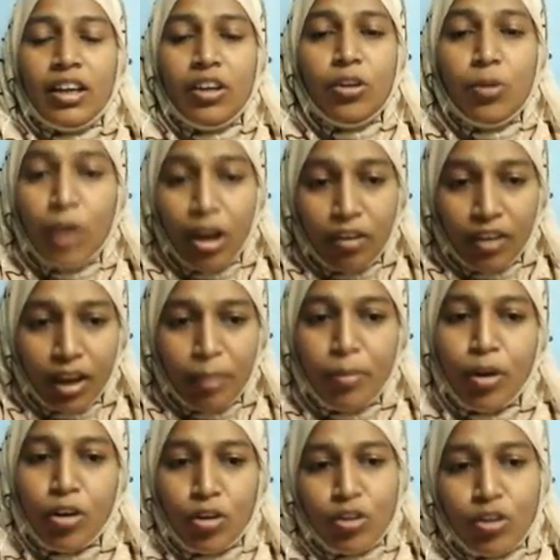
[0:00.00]
you have come
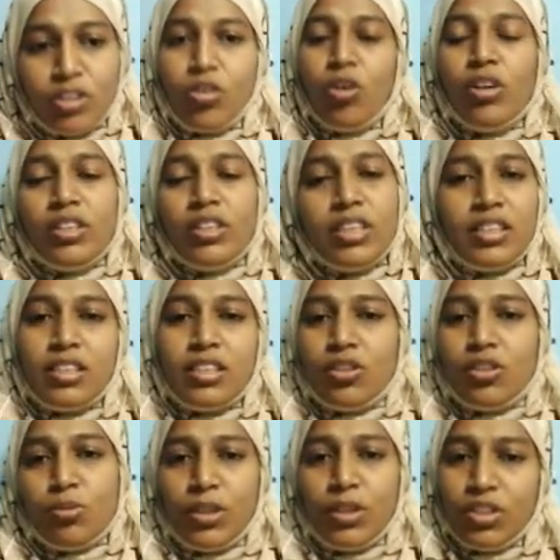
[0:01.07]
across all such
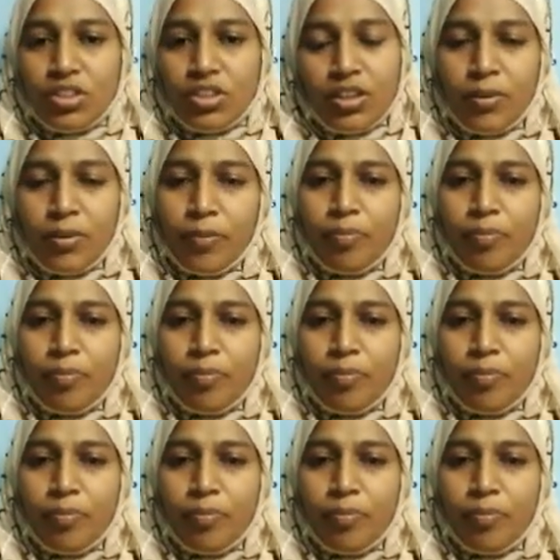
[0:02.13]
situation.